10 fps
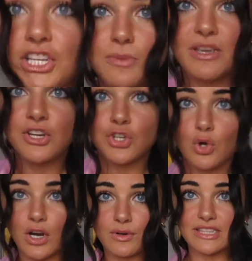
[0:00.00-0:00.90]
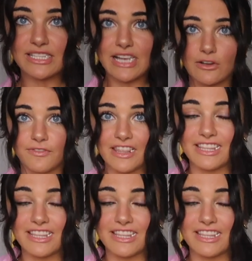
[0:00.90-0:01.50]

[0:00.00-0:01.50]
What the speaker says: I should be in New York with this outfit.